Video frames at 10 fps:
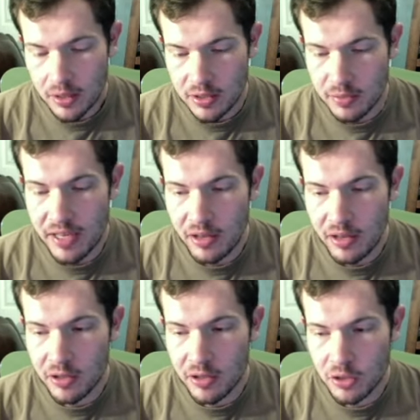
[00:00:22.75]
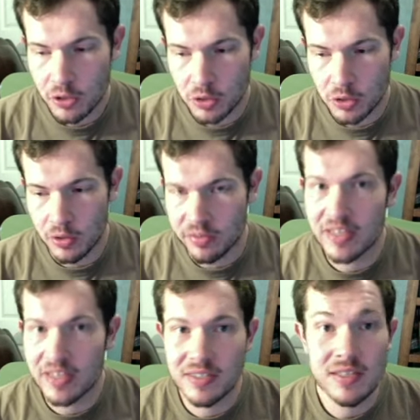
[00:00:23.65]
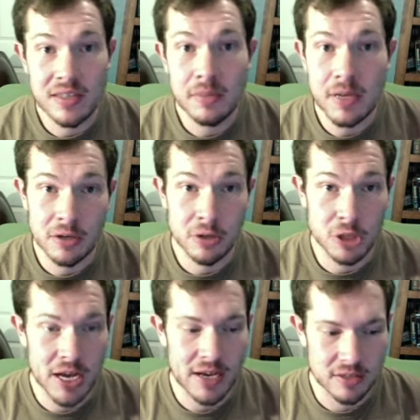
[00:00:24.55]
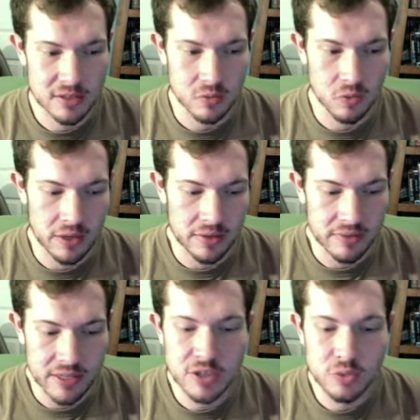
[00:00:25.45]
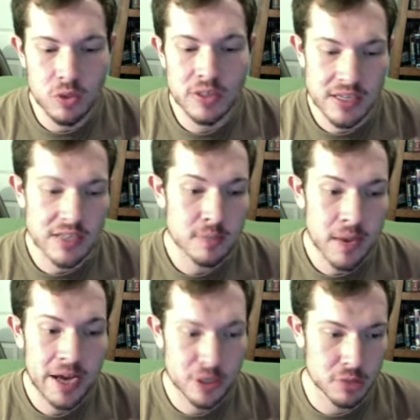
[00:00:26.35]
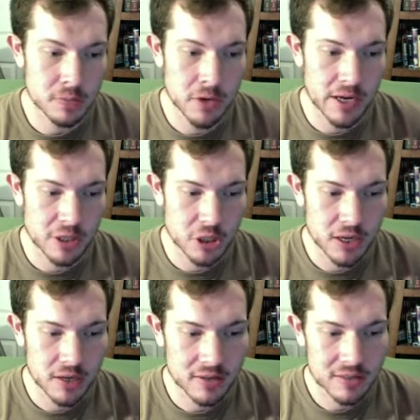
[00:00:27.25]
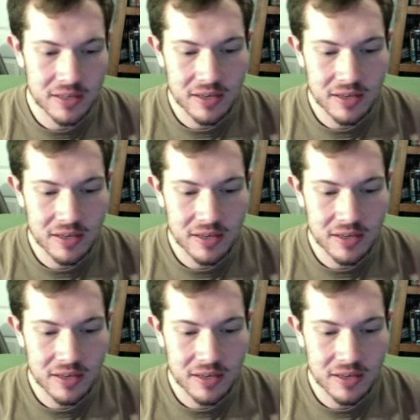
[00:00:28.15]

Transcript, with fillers: To make a long story short, this is the Peter Jackson one. This was his passion project.